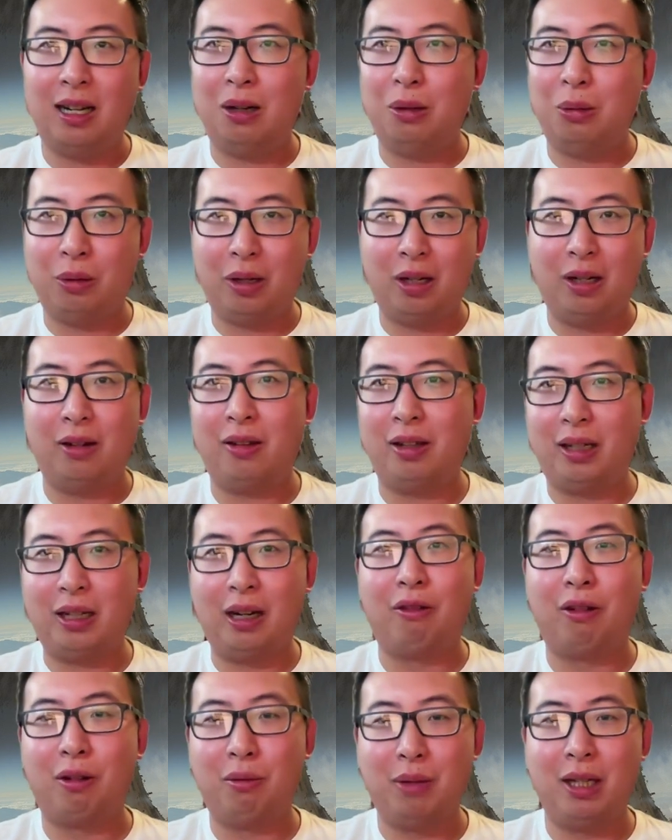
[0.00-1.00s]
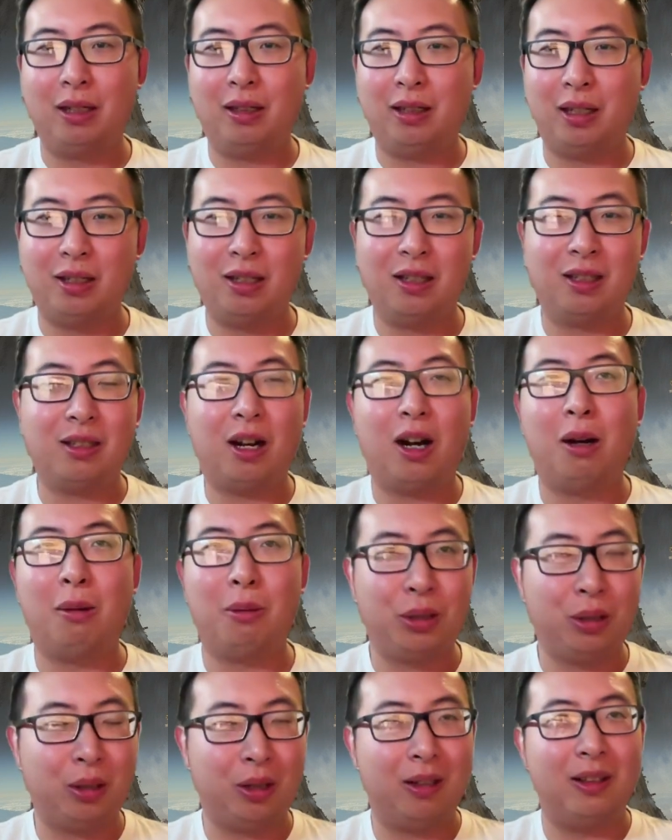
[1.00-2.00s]
where the government can just
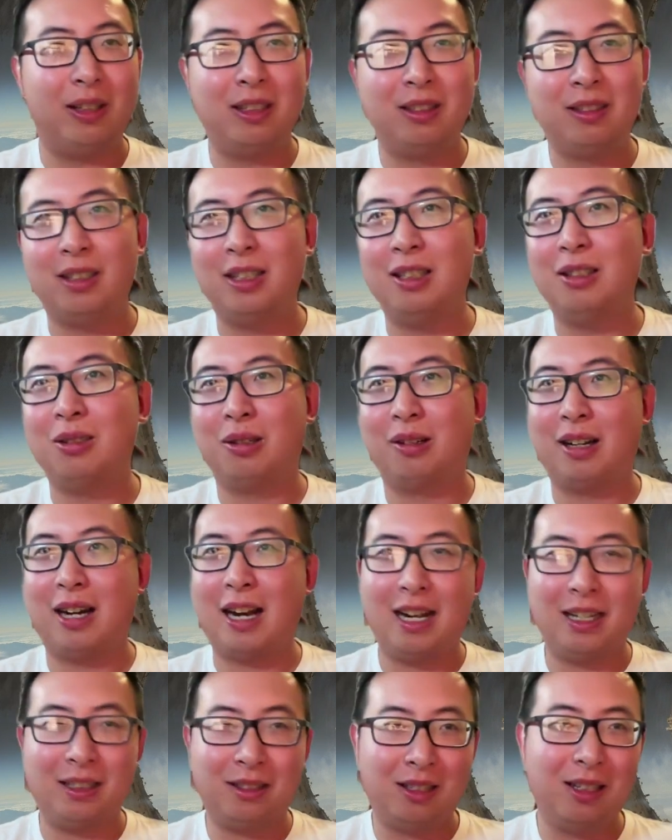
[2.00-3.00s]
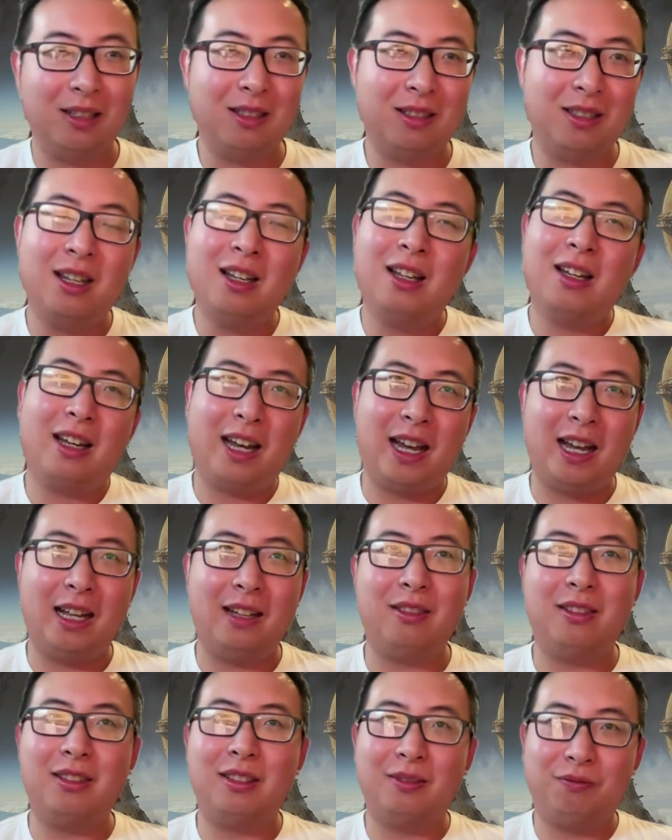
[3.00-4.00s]
arbitrarily seize your assets.
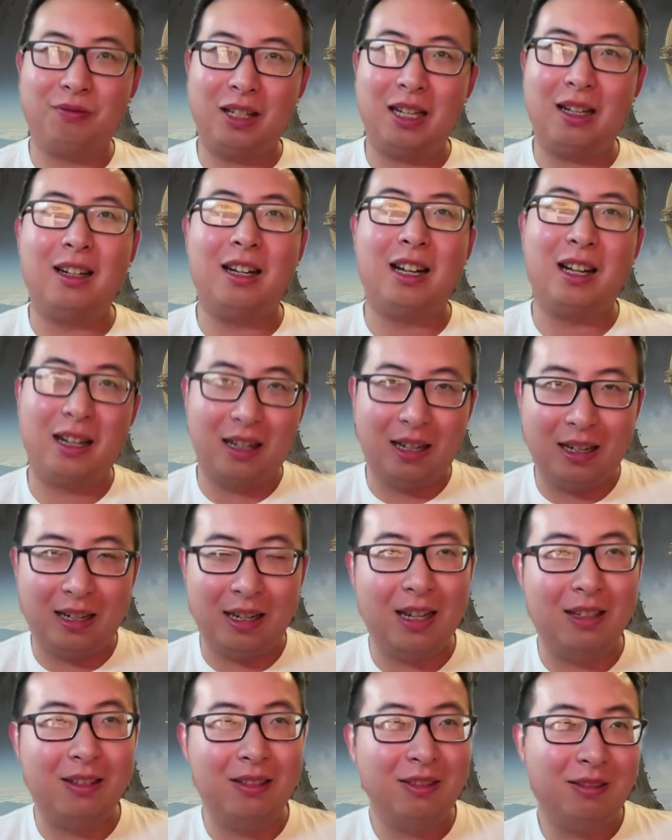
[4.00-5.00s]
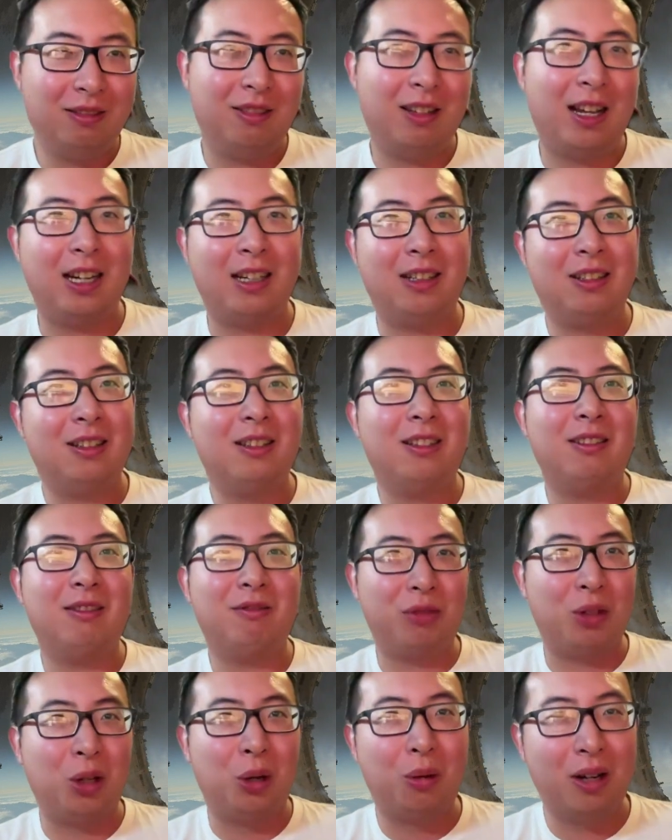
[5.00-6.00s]
And again, like,
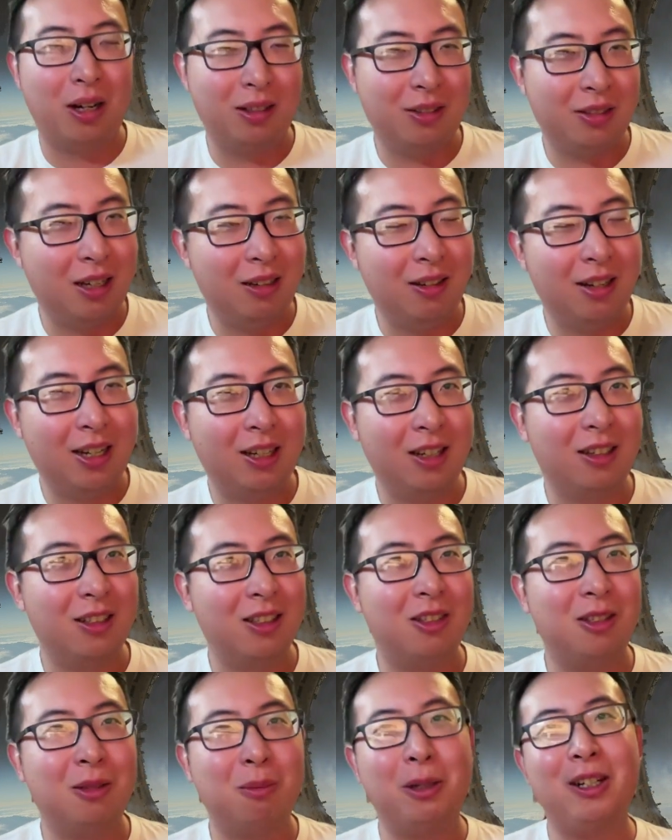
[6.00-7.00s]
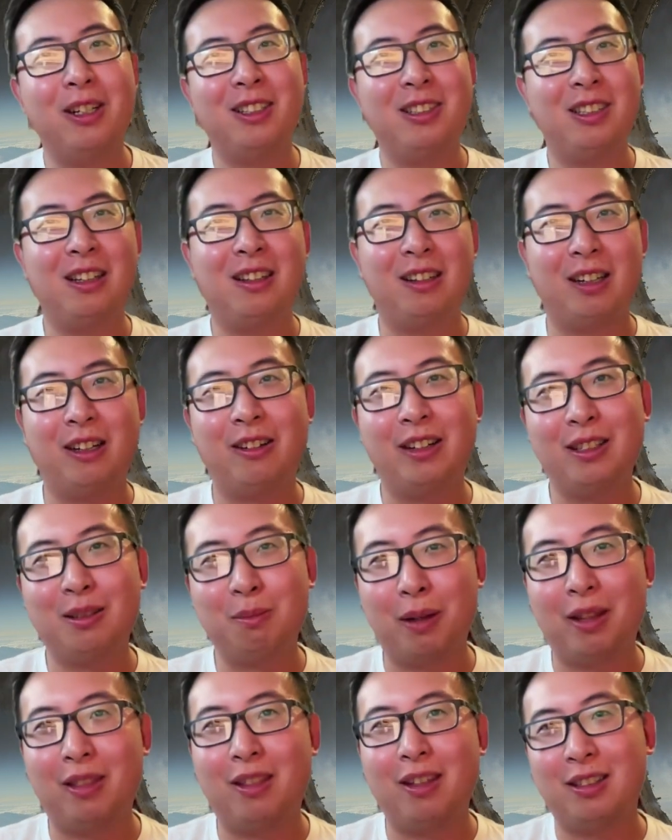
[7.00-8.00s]
don't want to sound like a conspiracy
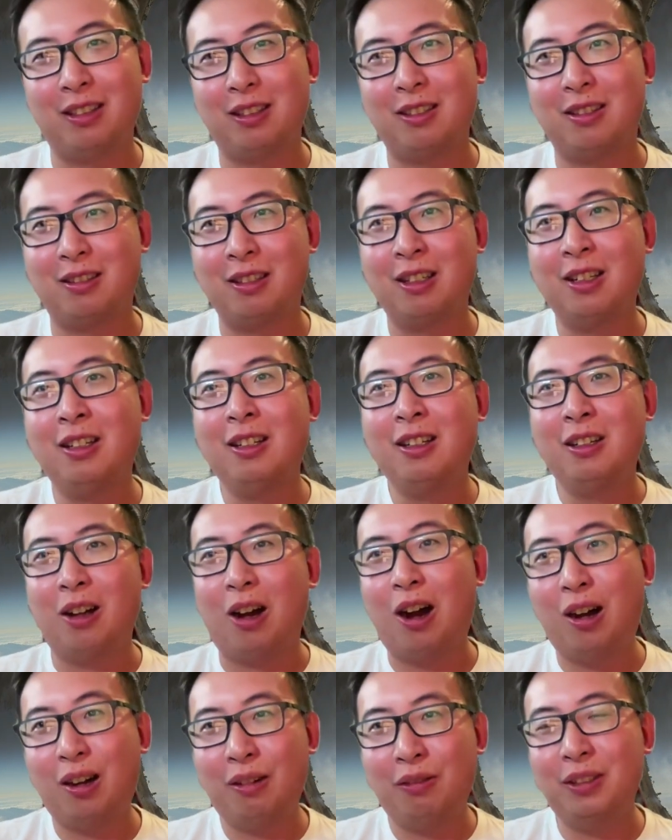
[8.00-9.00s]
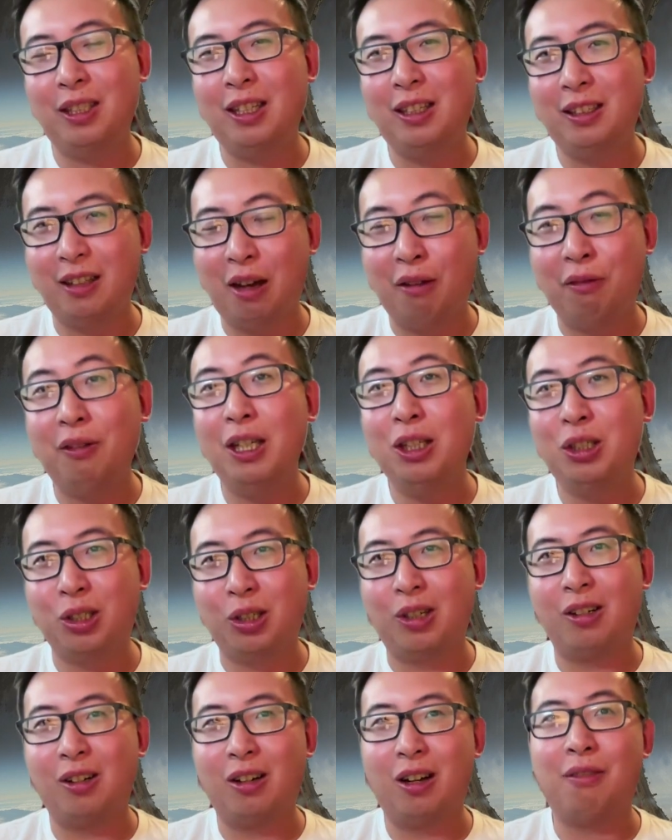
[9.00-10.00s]
theorist, but this is often a
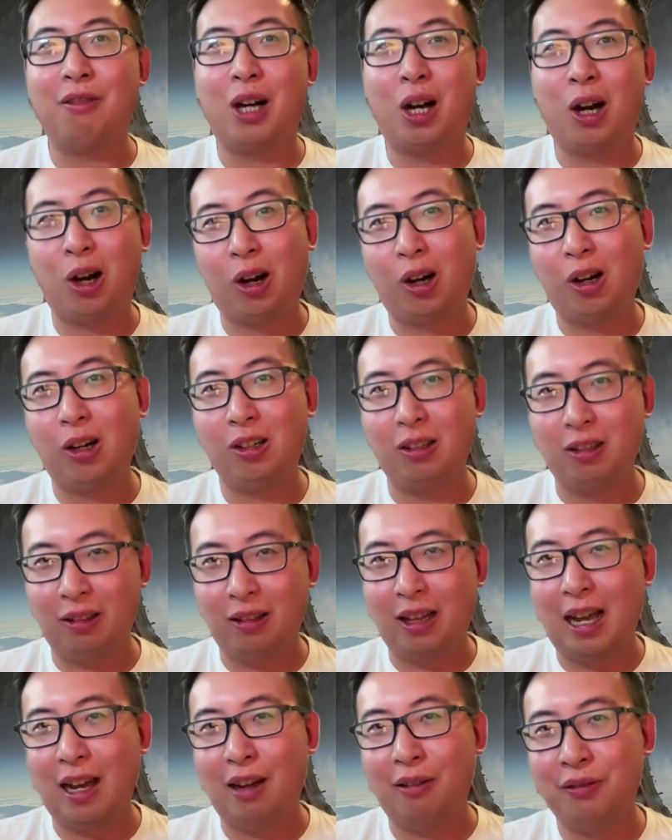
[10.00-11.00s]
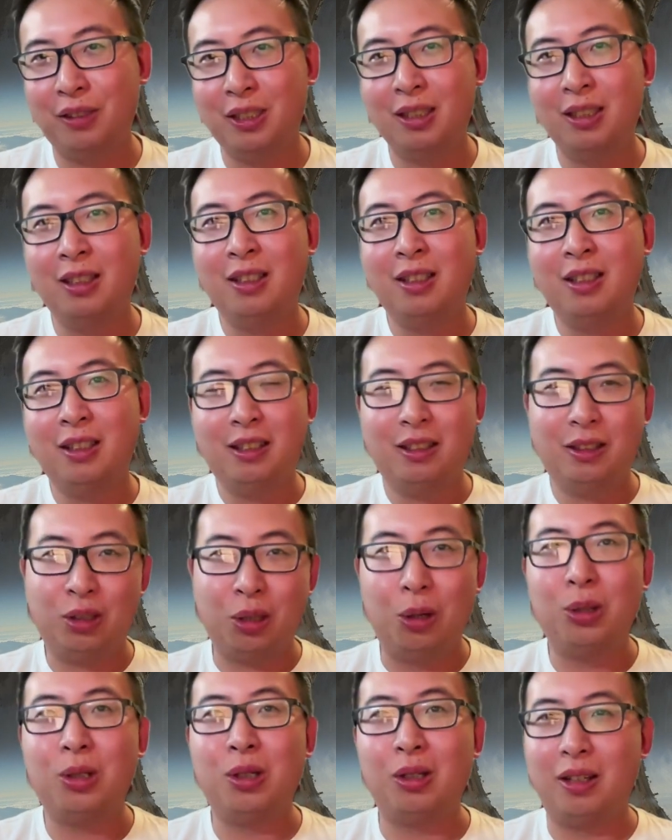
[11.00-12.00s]
feature of hard left
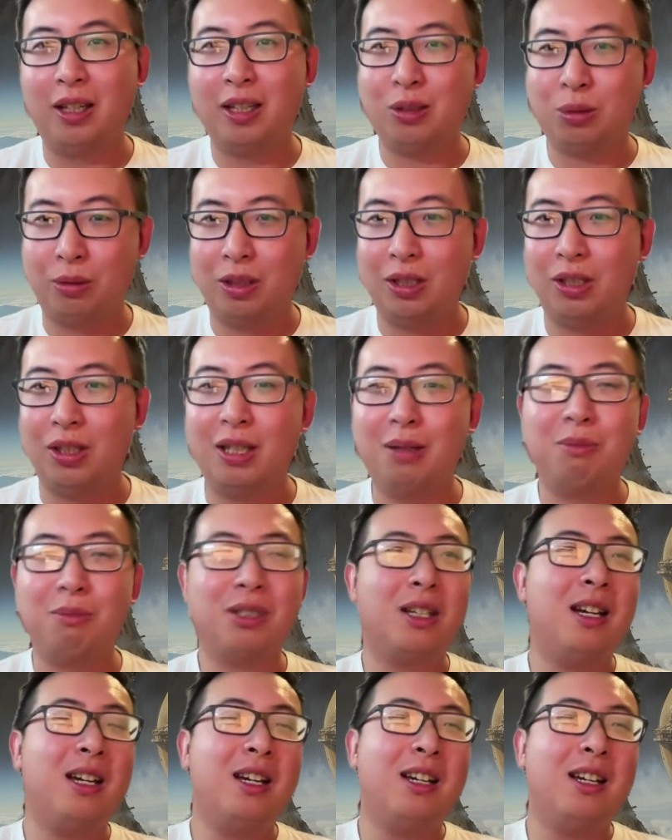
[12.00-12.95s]
socialist regimes.